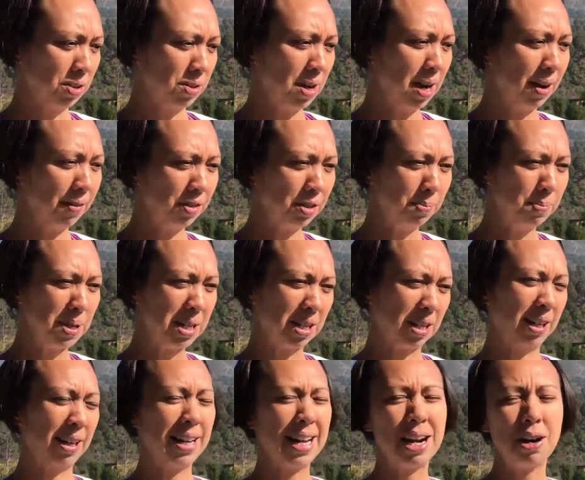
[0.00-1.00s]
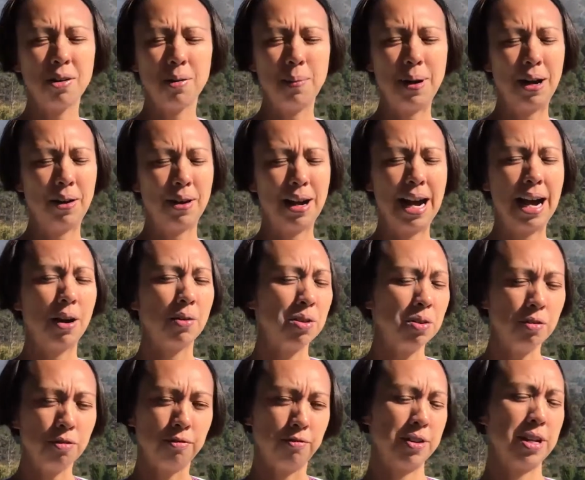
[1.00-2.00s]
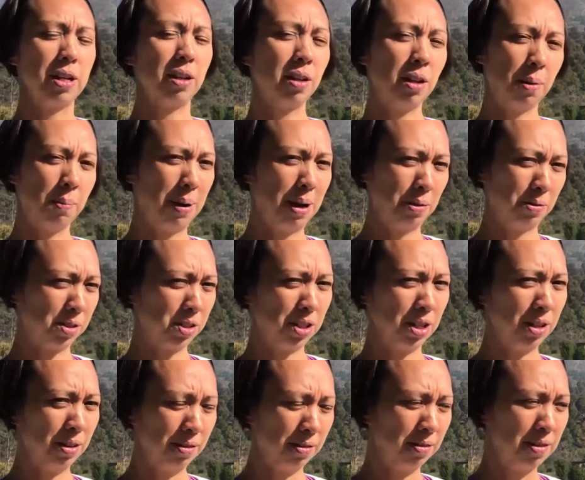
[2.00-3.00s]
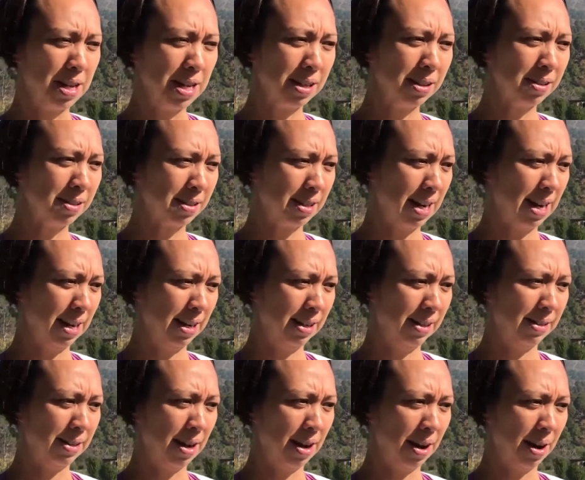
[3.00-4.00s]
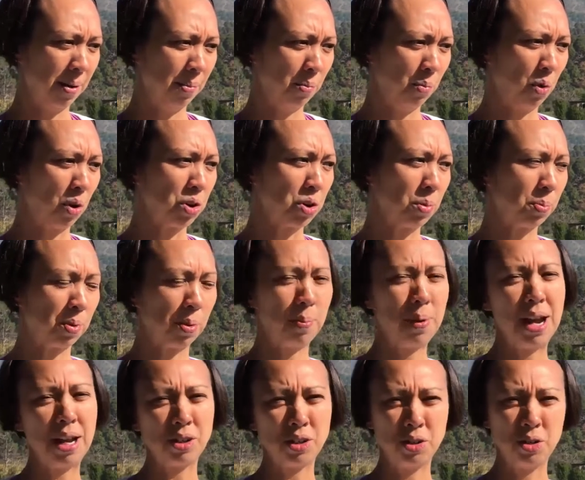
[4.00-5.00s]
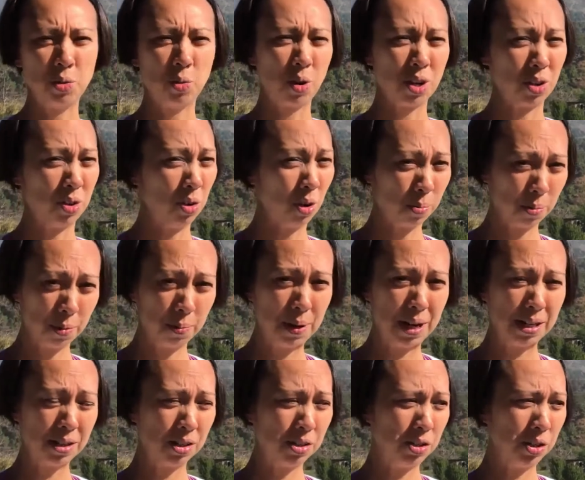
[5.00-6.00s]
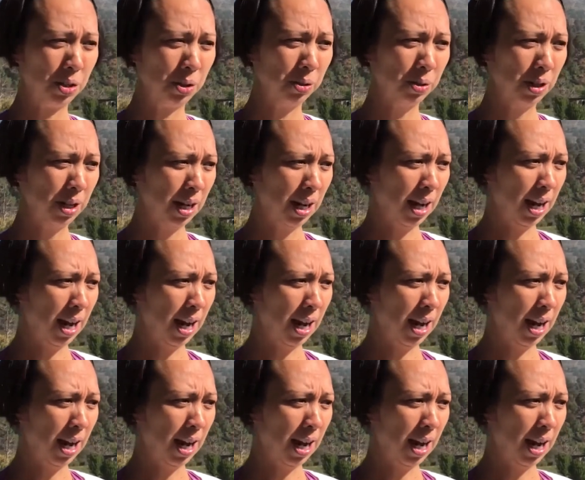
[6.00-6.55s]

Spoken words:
you have to be clear about how you feel about certain things and what you're prepared to do, what you're not prepared to do.